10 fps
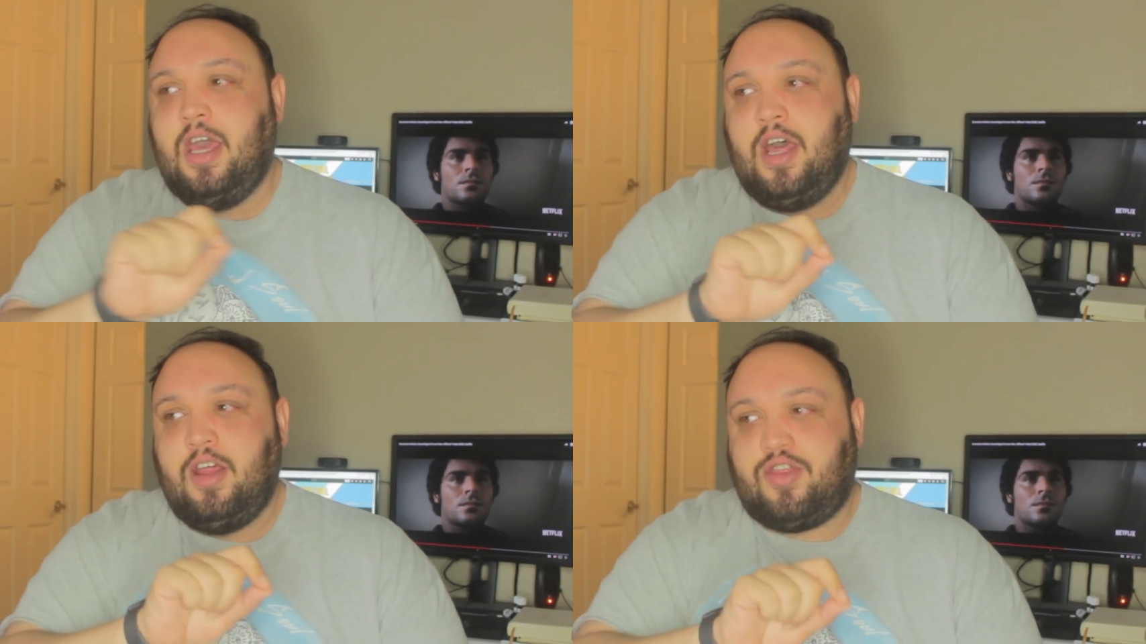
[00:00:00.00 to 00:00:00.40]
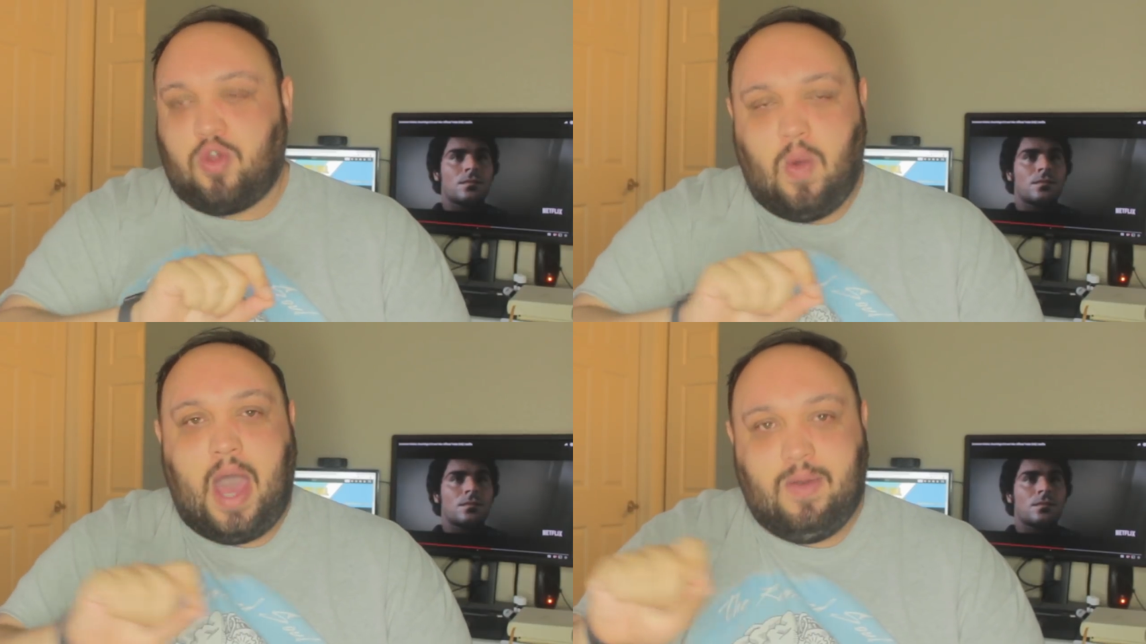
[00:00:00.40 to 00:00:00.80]

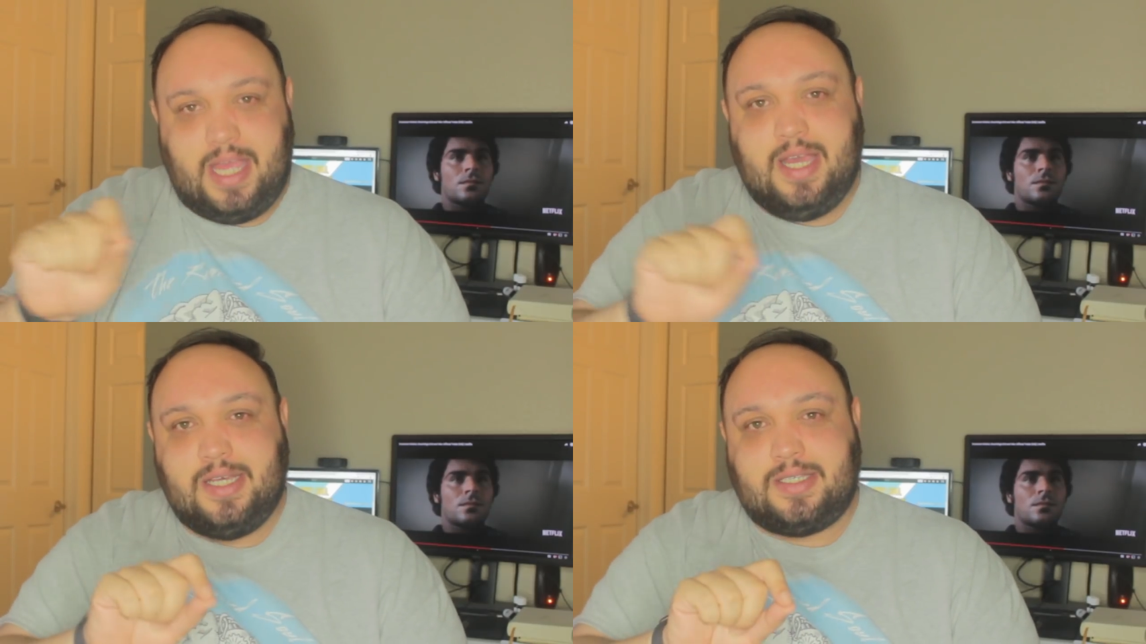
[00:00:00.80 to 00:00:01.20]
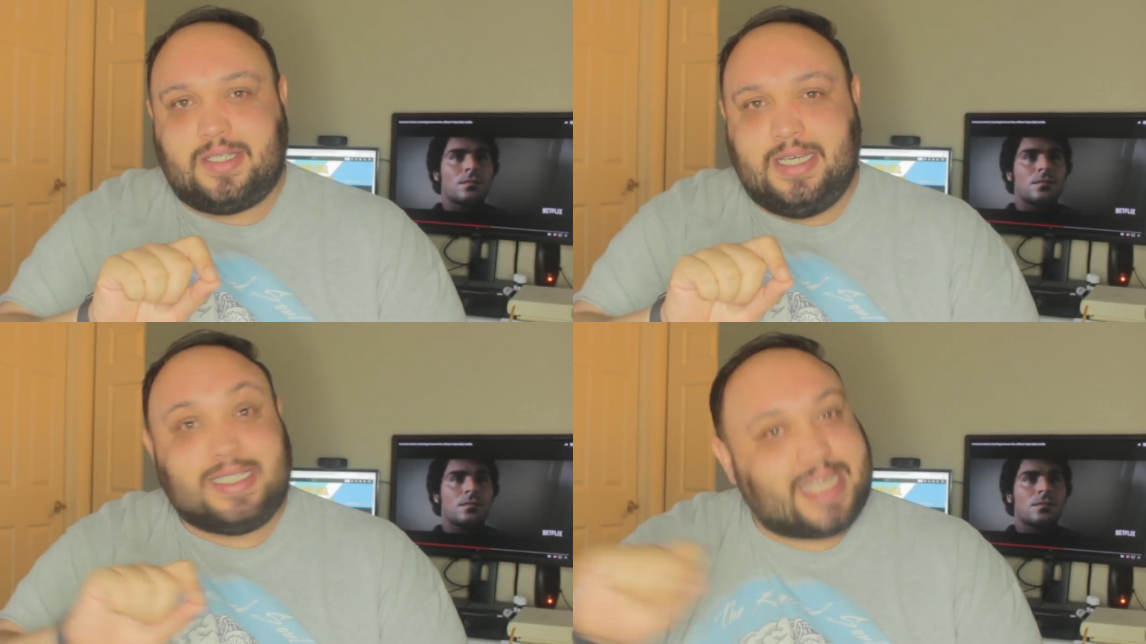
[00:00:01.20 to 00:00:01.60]
Speaker 1: throughout
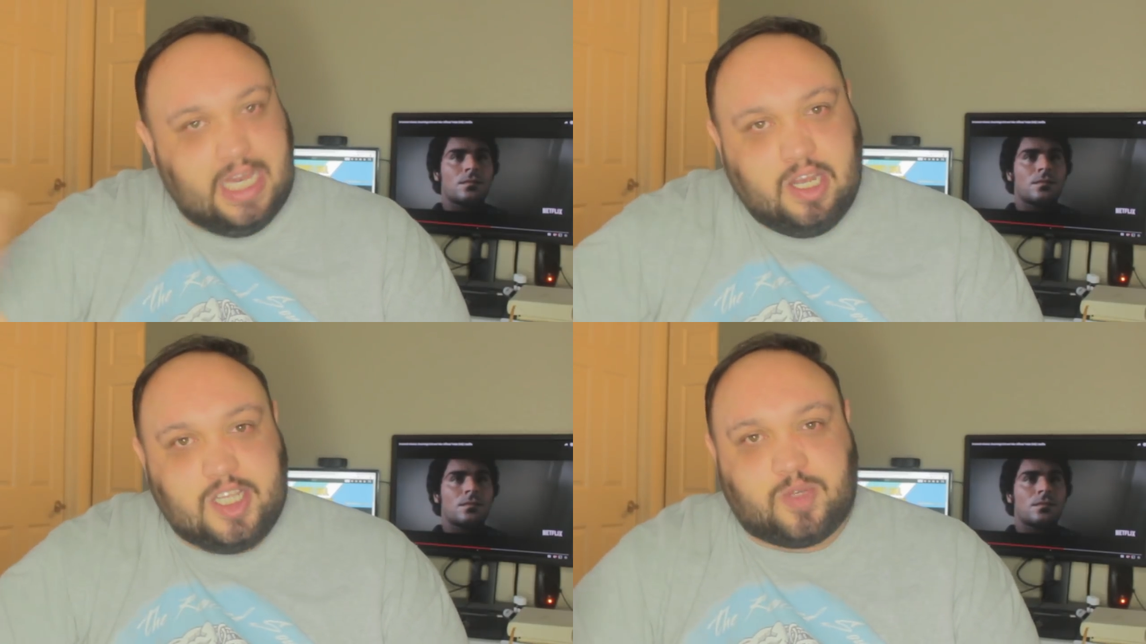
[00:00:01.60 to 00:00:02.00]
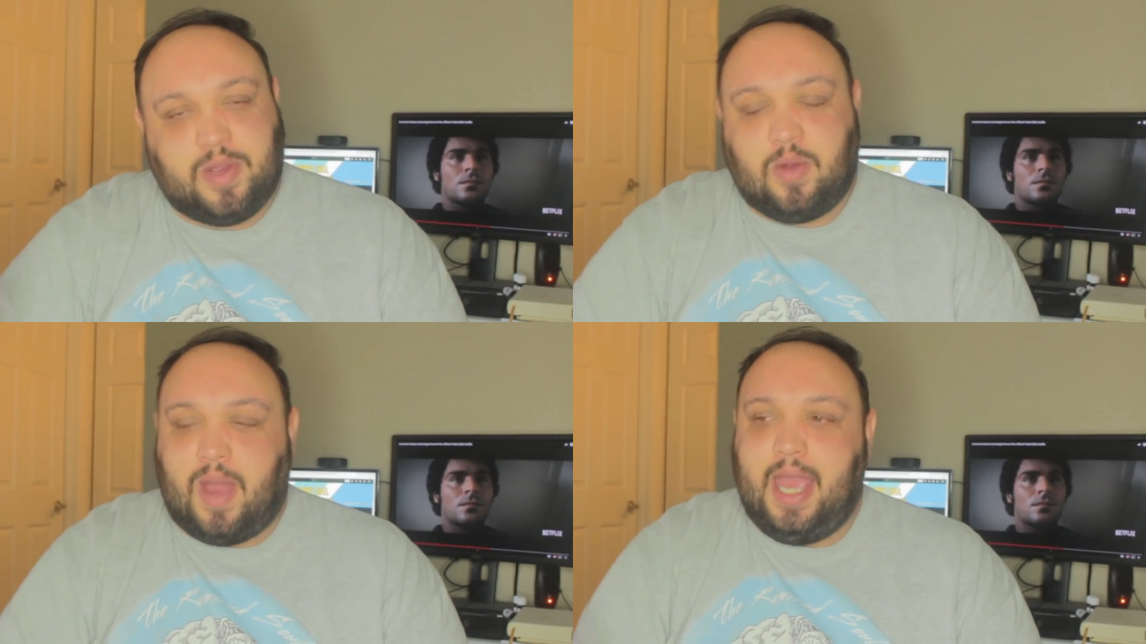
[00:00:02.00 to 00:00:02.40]
his, his killing
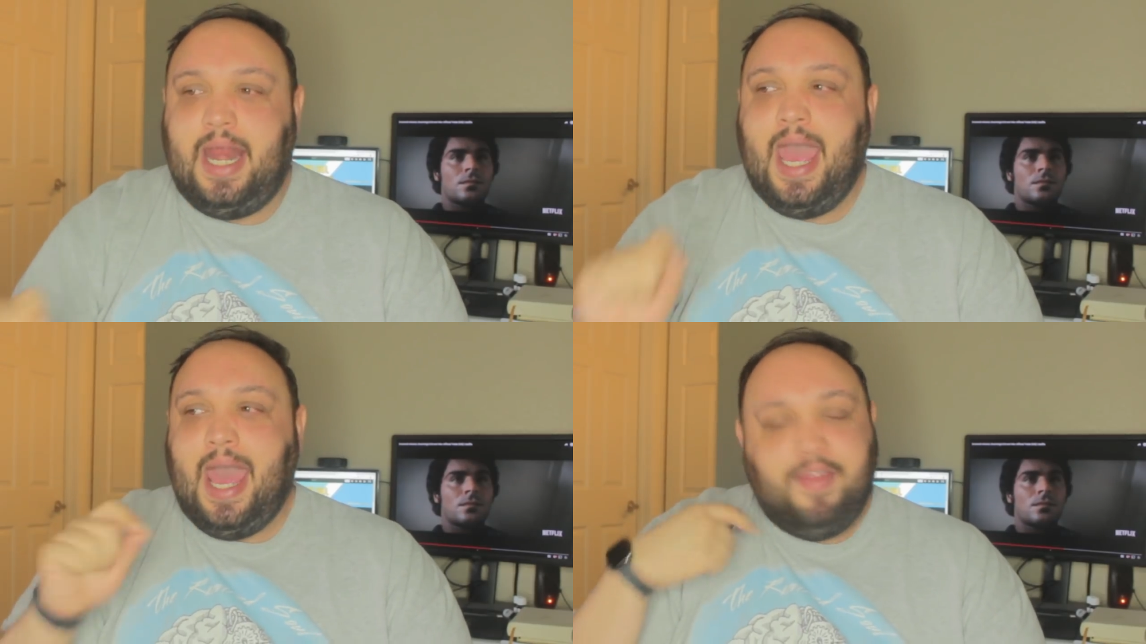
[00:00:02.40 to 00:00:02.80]
spree, right?